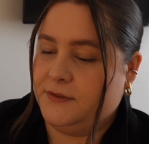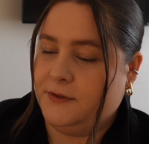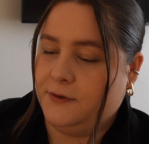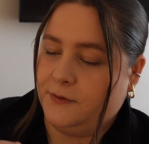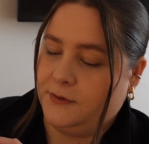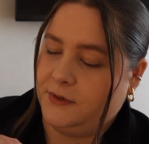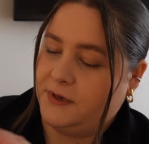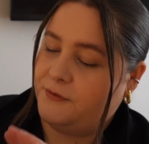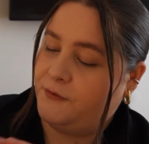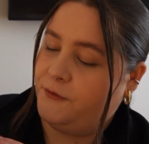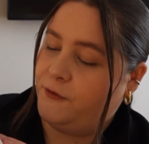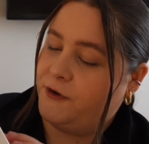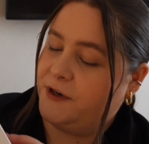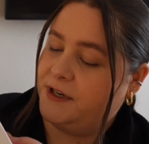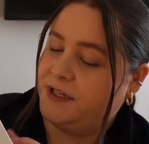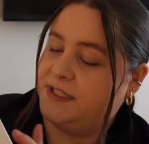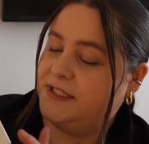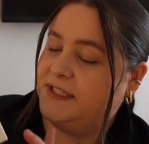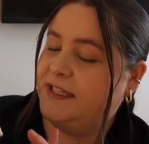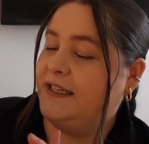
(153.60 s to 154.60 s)
So the
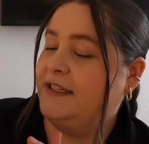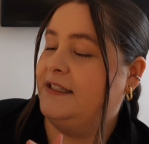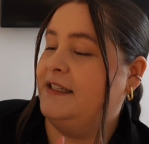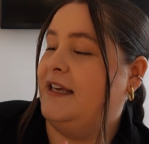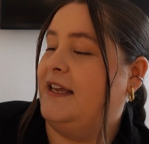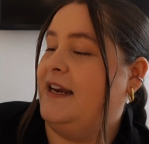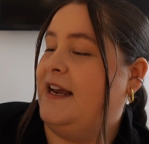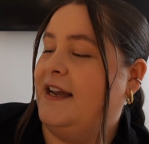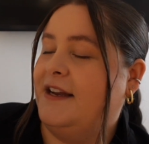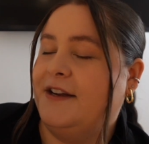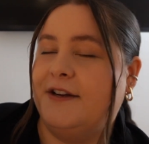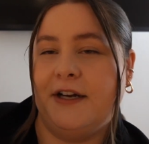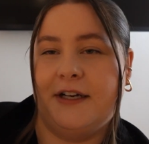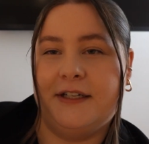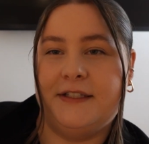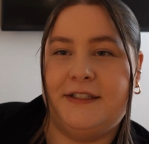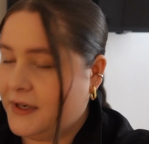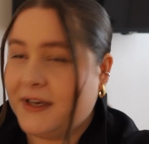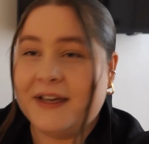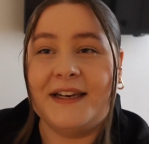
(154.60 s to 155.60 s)
first thing that I
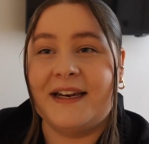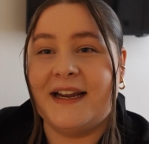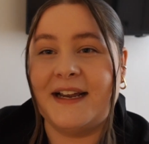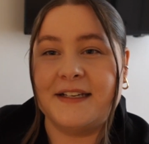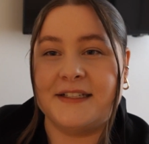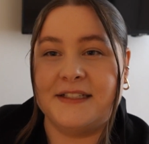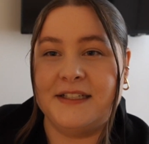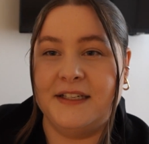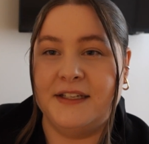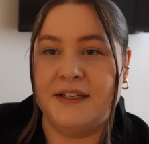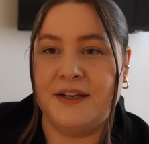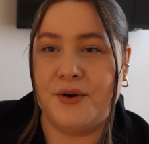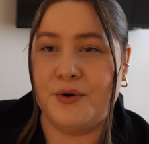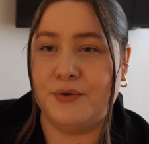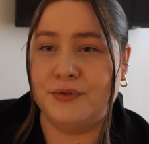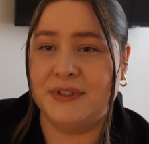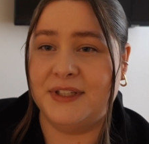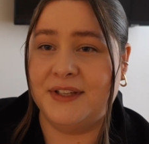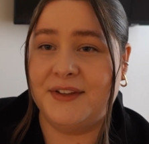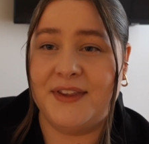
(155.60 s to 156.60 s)
got, and actually the
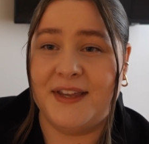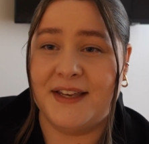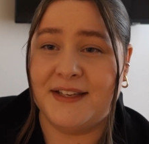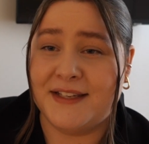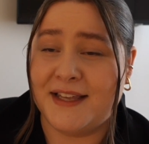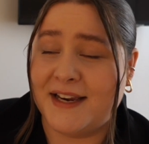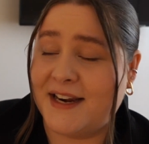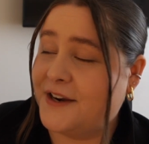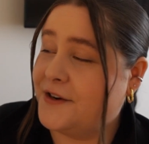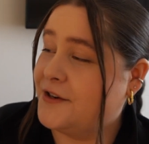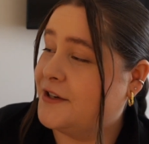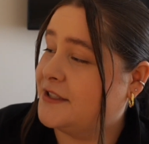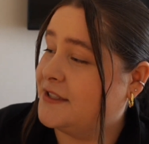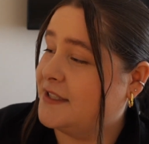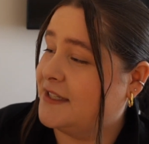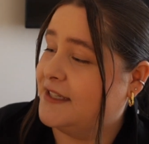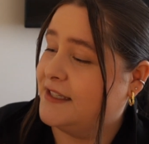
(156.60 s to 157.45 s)
only thing that I got,